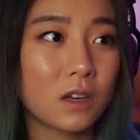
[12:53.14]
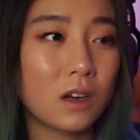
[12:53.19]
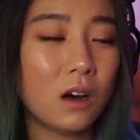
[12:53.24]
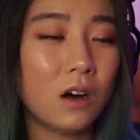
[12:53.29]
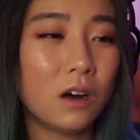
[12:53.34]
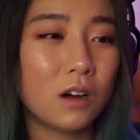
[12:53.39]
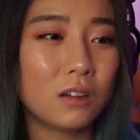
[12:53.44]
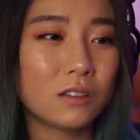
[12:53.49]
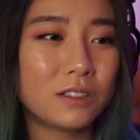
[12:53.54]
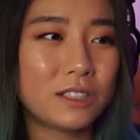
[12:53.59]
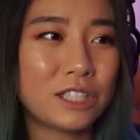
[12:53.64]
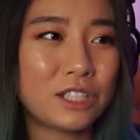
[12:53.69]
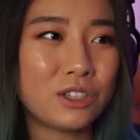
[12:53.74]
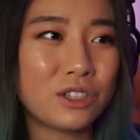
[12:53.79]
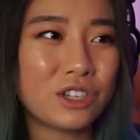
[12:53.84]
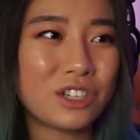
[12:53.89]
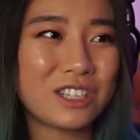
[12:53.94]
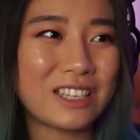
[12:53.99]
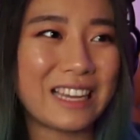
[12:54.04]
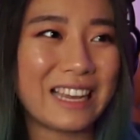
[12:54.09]
Oh, did you
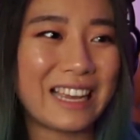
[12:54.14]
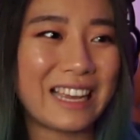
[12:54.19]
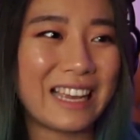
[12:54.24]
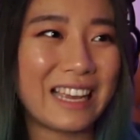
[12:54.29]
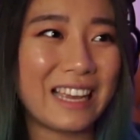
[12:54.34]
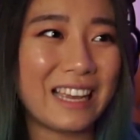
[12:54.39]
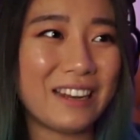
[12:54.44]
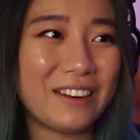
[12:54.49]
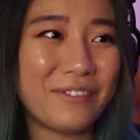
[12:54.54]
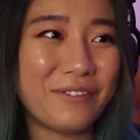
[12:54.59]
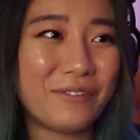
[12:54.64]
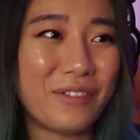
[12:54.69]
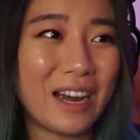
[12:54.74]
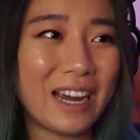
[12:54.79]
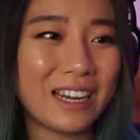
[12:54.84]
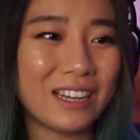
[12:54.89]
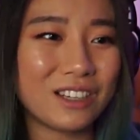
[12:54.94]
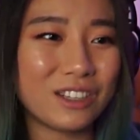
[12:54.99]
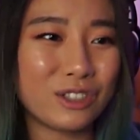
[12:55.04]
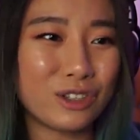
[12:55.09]
just
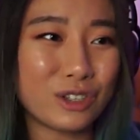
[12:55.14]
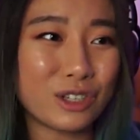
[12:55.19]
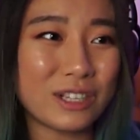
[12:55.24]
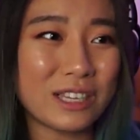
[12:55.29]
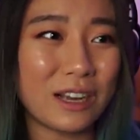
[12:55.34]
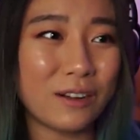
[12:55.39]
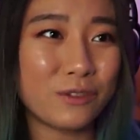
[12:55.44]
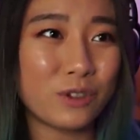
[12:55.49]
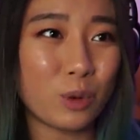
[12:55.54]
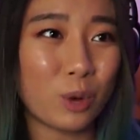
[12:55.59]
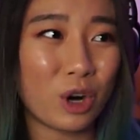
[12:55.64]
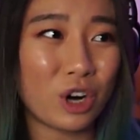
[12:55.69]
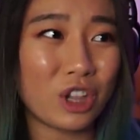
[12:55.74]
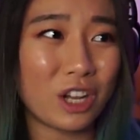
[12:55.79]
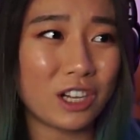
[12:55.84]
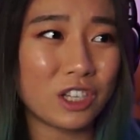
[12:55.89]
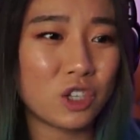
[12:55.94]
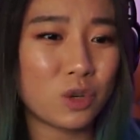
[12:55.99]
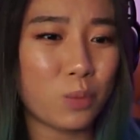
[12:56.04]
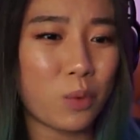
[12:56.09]
invite yourself to her
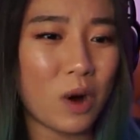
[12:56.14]
lunch